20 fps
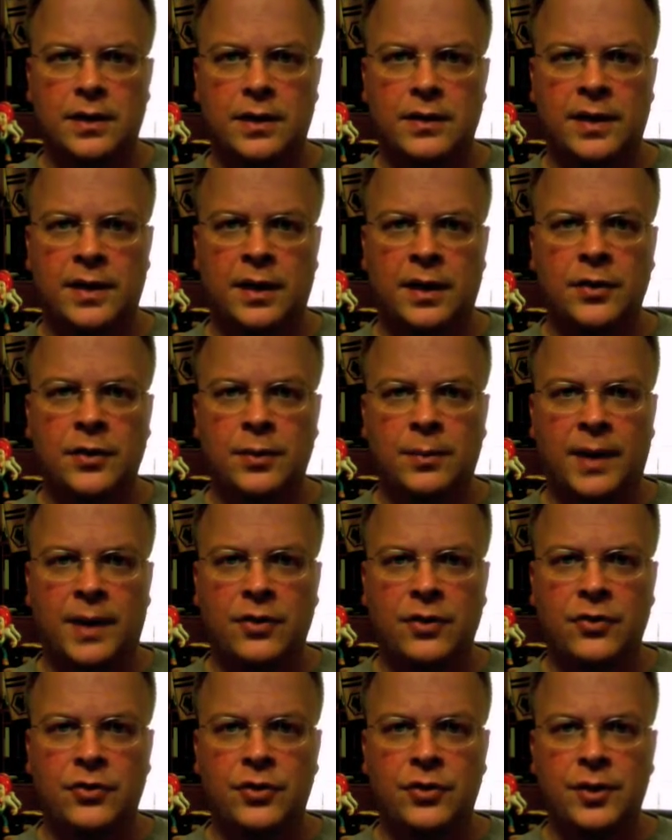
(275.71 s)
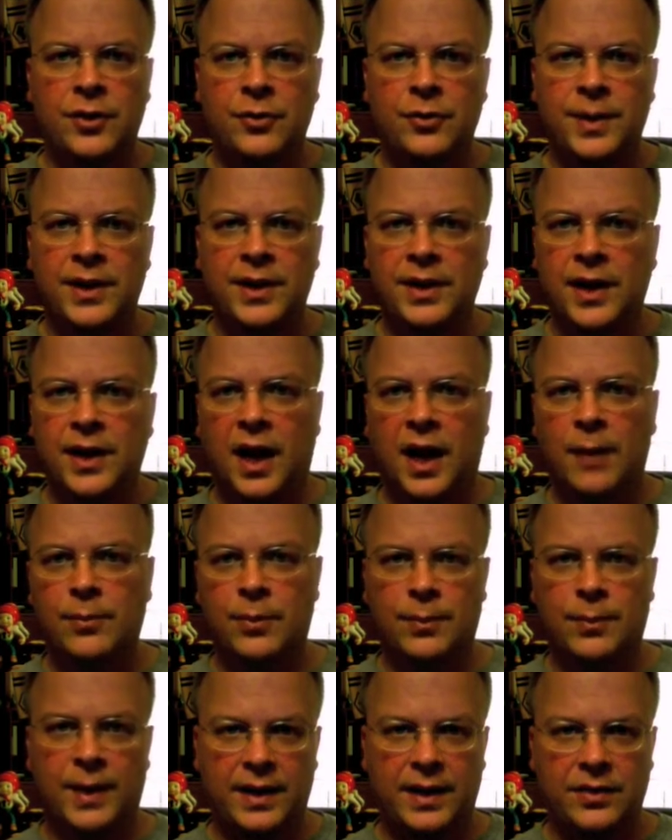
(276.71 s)
that our democracy is being
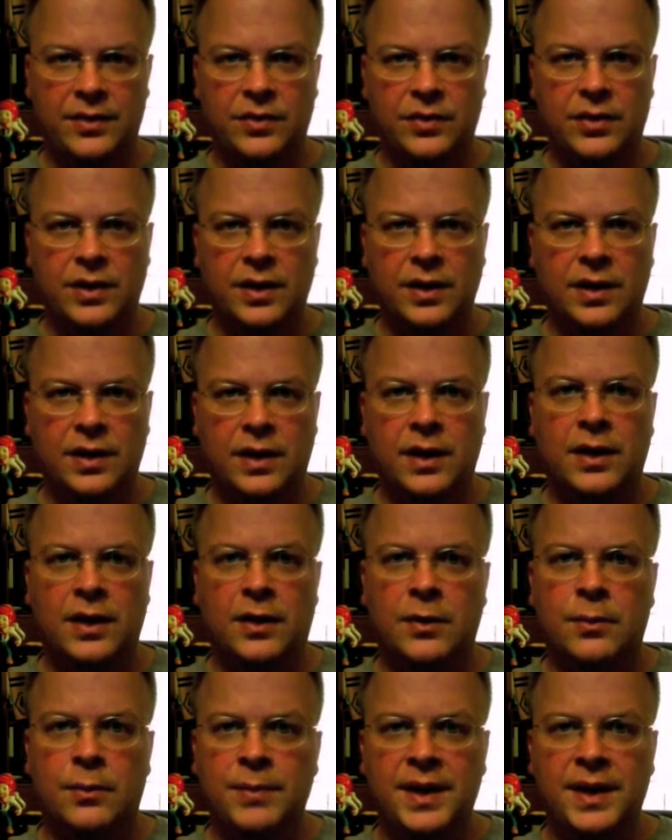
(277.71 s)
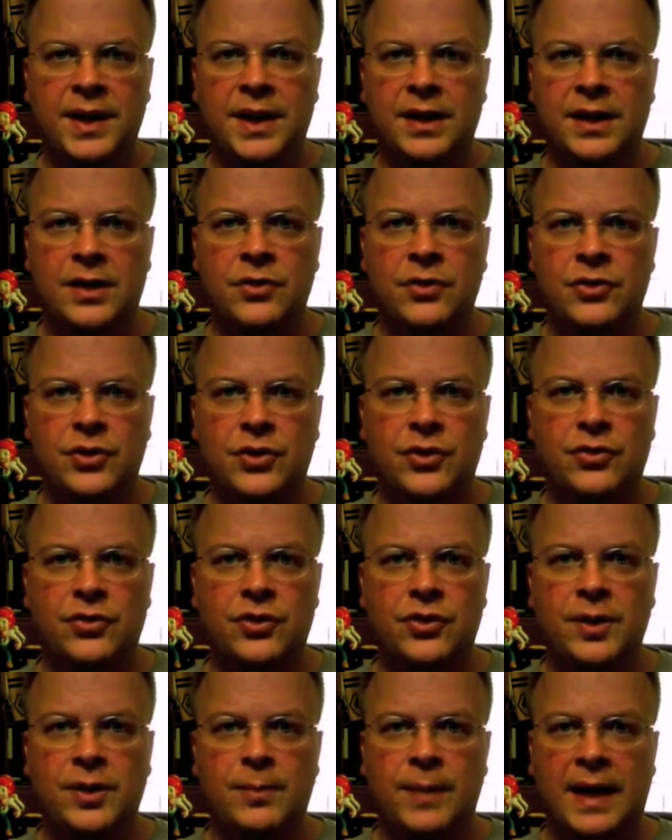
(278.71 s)
compromised, and our media is just
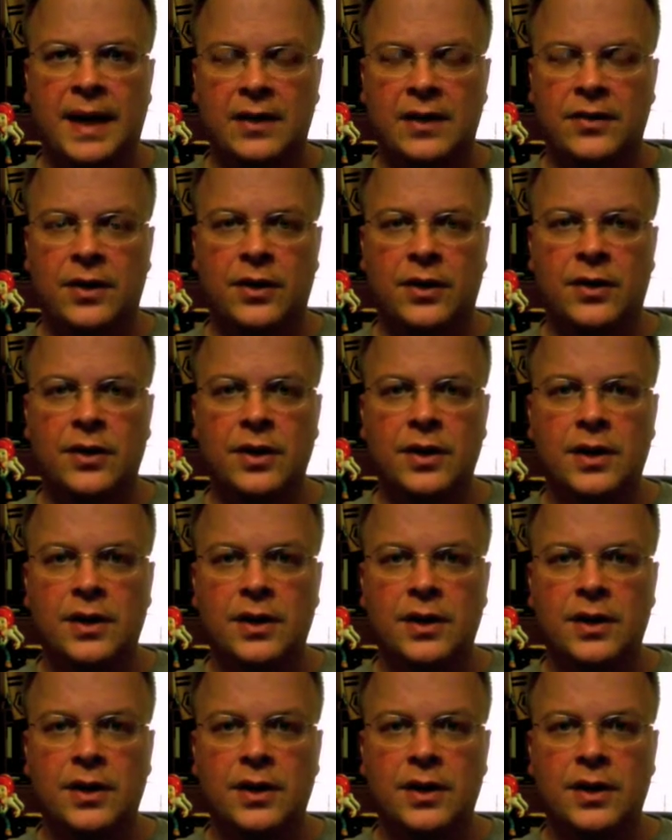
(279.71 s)
sitting back there,